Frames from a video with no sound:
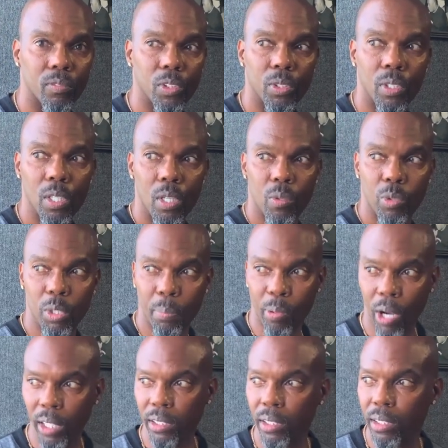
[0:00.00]
hard? Well, the
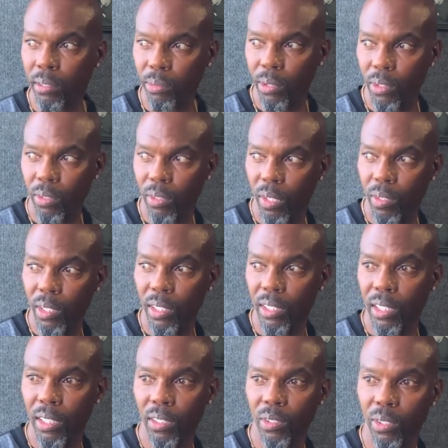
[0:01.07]
process, you know,
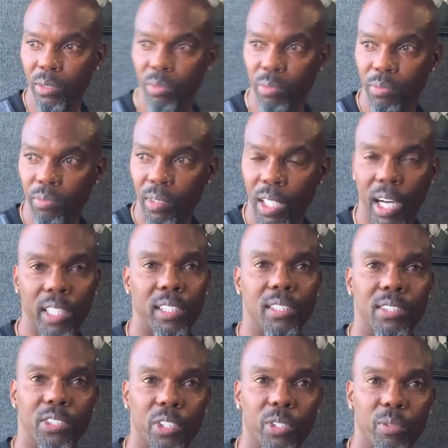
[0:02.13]
anything you kind of
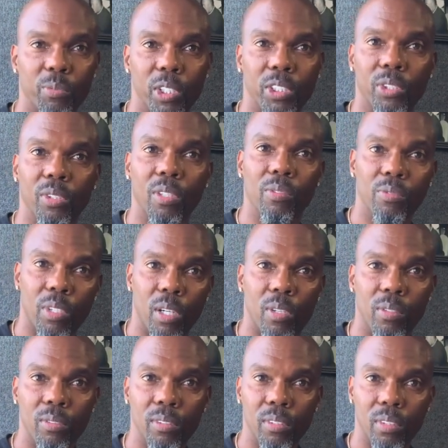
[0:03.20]
uncertain with, you don't
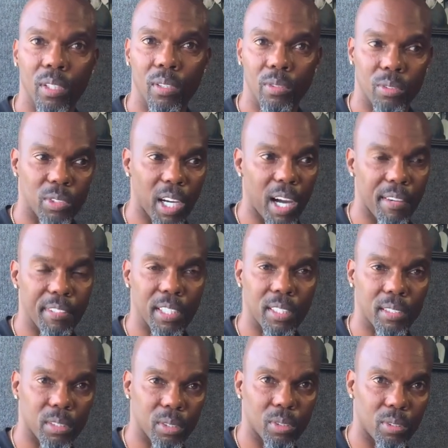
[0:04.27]
know. You know, you diving
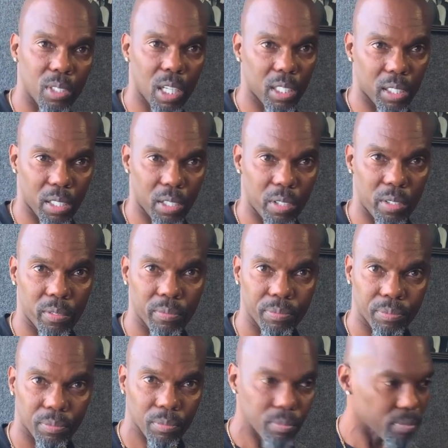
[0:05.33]
into, you got to learn.
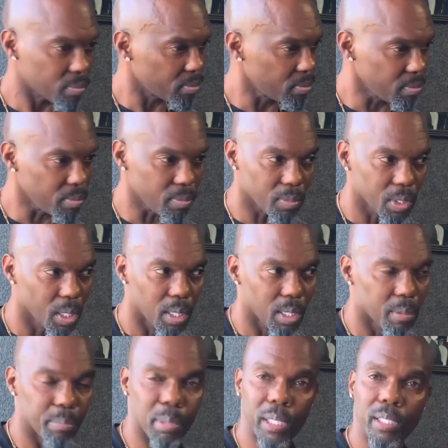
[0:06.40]

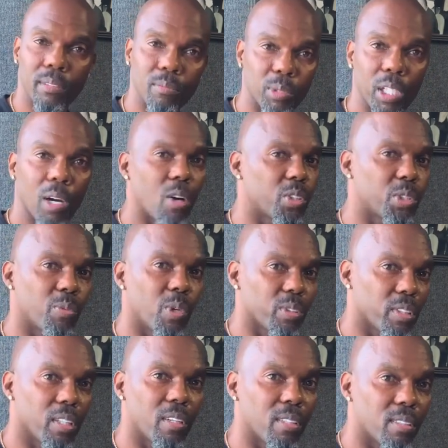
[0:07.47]
But we all should want
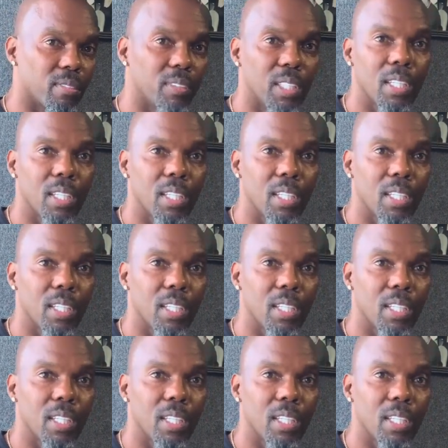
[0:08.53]
to learn